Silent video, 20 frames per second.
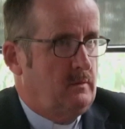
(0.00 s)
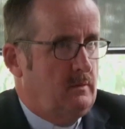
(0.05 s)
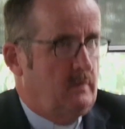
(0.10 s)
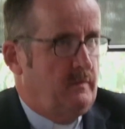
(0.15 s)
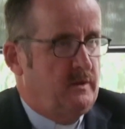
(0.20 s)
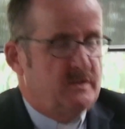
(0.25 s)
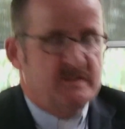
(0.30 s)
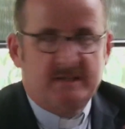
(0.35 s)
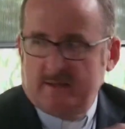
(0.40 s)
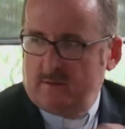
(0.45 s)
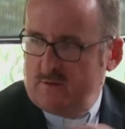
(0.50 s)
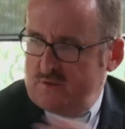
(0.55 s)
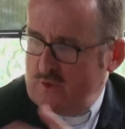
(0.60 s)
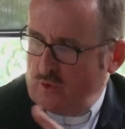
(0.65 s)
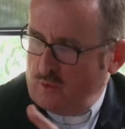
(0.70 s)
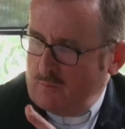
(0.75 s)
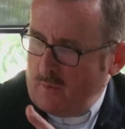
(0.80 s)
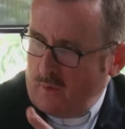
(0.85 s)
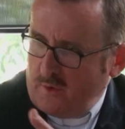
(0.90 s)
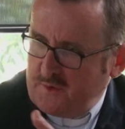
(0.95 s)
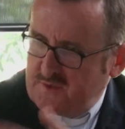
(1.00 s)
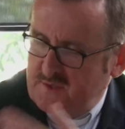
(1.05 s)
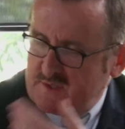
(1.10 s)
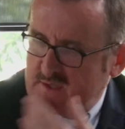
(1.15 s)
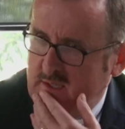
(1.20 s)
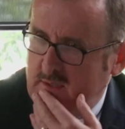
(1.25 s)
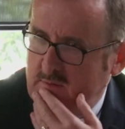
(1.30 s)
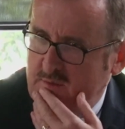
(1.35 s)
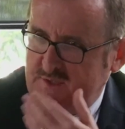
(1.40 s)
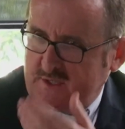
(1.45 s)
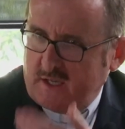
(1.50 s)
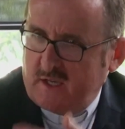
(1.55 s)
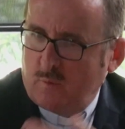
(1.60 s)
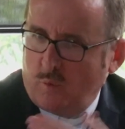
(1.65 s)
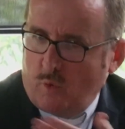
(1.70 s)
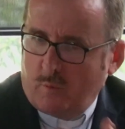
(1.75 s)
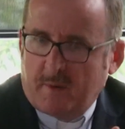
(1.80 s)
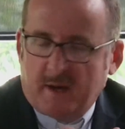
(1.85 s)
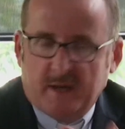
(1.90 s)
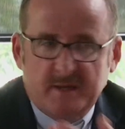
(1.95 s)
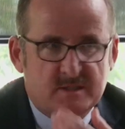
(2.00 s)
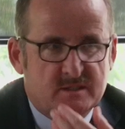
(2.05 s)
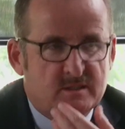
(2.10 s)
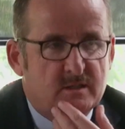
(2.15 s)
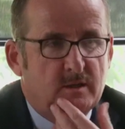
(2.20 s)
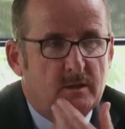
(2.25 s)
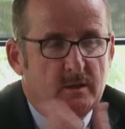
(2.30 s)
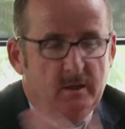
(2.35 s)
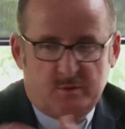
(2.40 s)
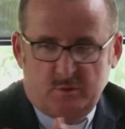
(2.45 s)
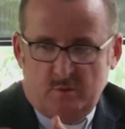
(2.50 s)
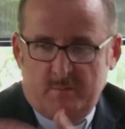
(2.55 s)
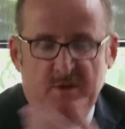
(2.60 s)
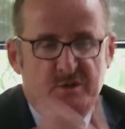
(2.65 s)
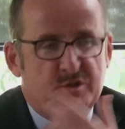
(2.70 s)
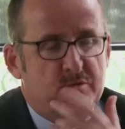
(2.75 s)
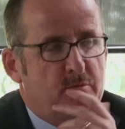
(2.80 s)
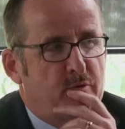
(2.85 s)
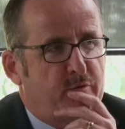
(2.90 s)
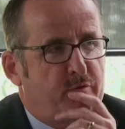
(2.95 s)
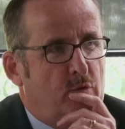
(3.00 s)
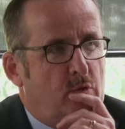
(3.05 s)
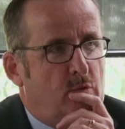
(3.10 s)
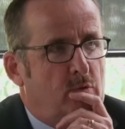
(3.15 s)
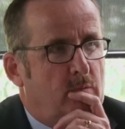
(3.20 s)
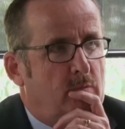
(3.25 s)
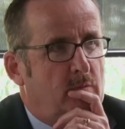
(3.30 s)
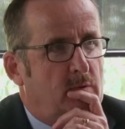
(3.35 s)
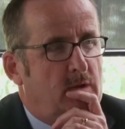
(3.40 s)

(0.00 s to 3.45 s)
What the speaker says: I think General Morrison said, the standard you walk past, as you mentioned before.